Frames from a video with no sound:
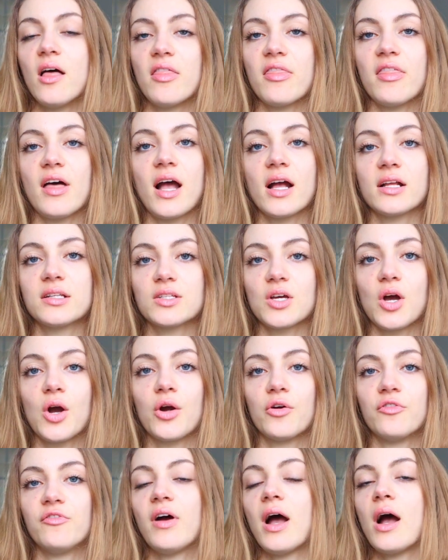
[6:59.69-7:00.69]
that
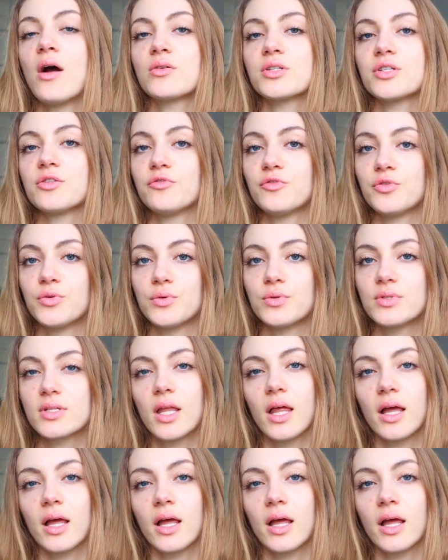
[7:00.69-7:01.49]
are found in foods